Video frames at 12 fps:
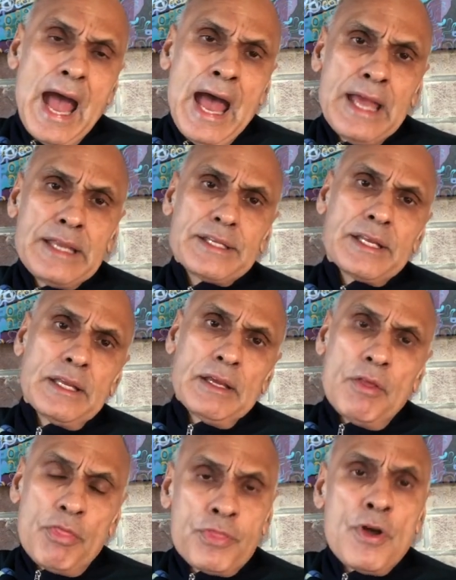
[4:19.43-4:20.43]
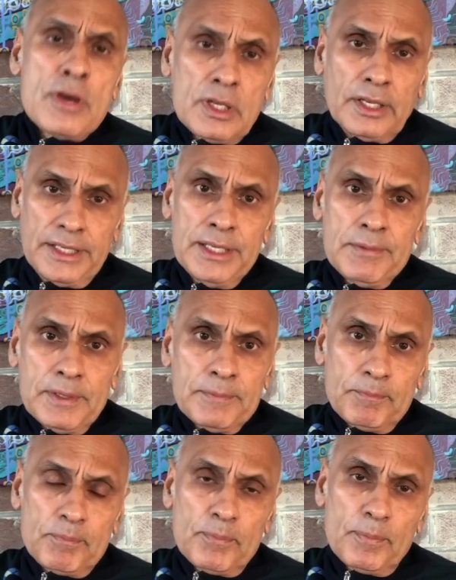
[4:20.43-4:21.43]
And thirdly,
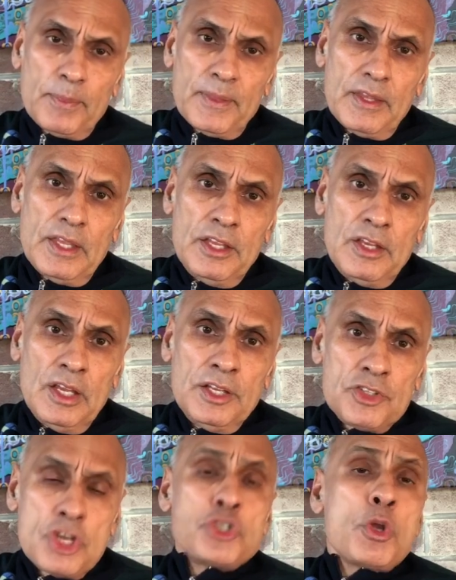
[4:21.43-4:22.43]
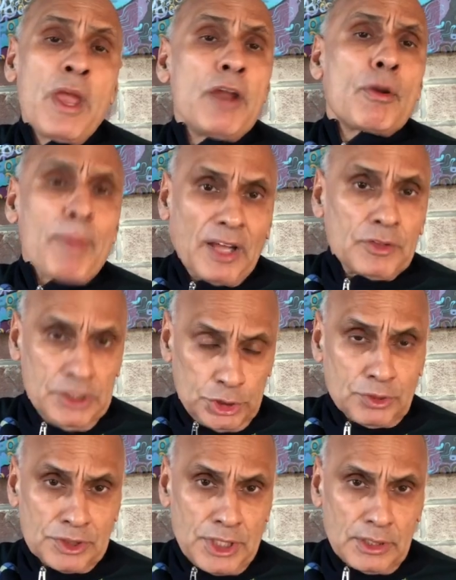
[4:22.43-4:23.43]
did you hear about
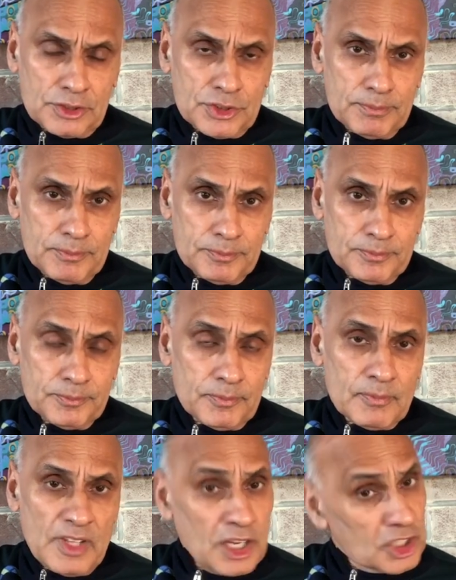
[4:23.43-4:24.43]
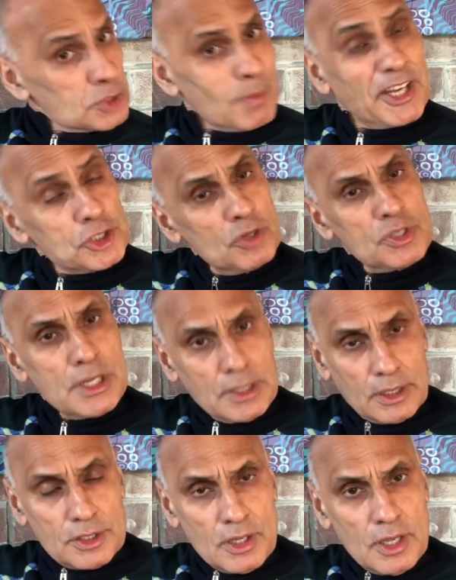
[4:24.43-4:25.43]
these results? I expect you
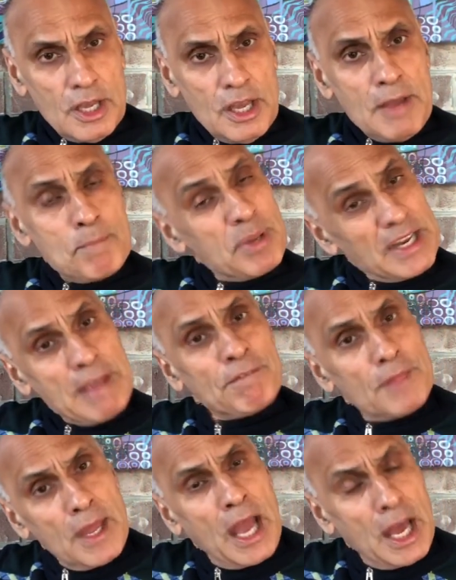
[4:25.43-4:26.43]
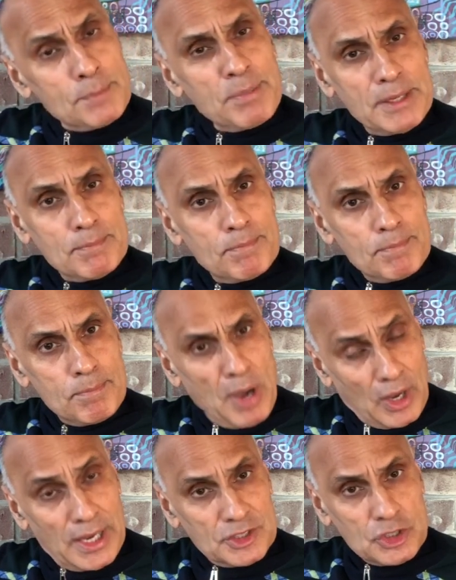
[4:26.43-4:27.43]
didn't. But if there had been
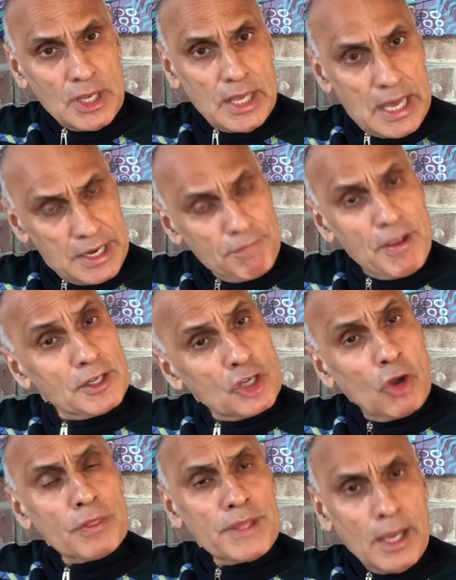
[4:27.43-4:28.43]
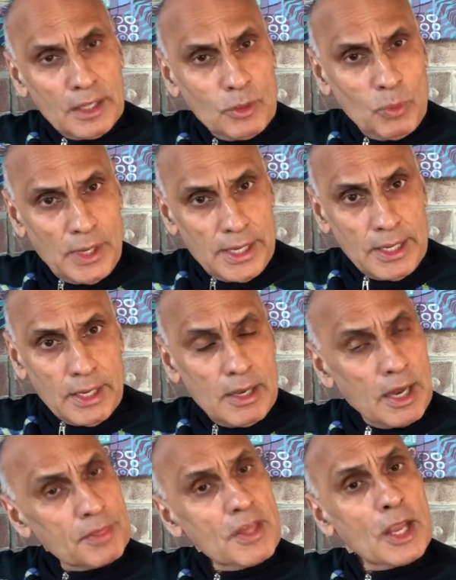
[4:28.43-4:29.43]
bias, and if it had gone the other way,
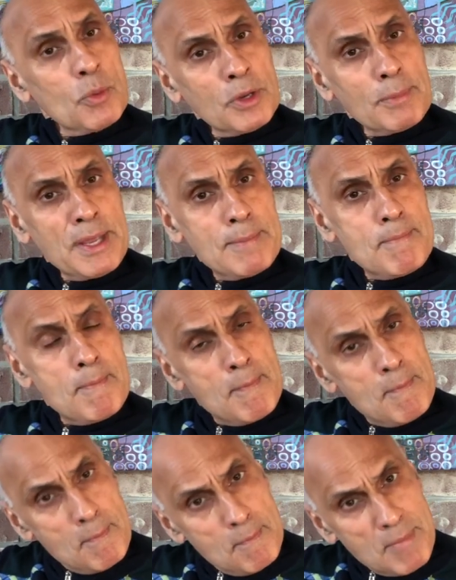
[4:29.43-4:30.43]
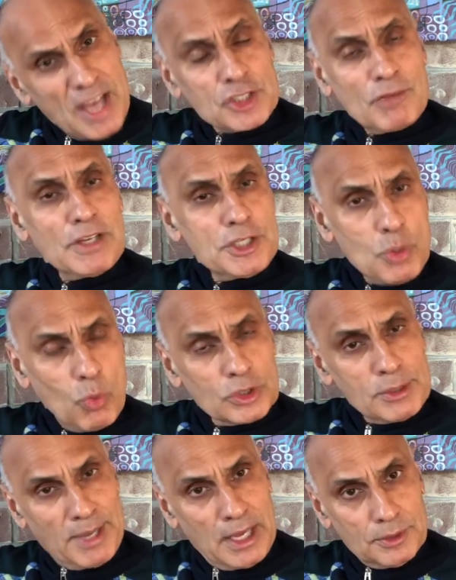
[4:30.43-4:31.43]
I think it would have been massively talked
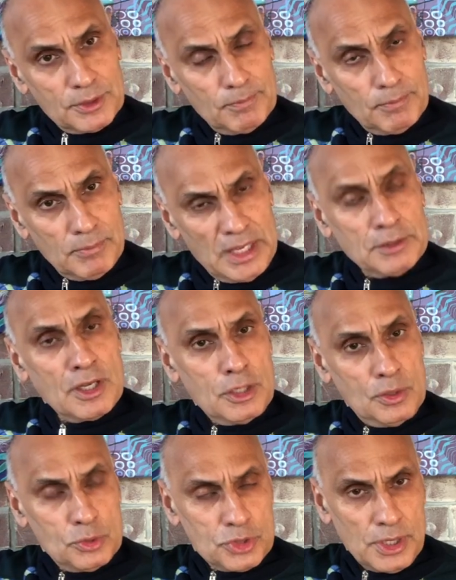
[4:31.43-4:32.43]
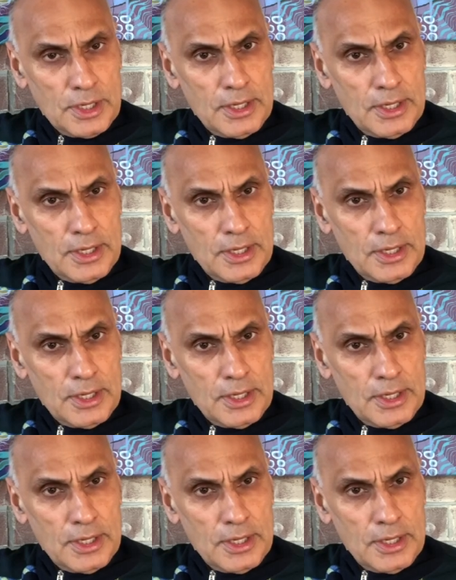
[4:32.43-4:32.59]
about in the news.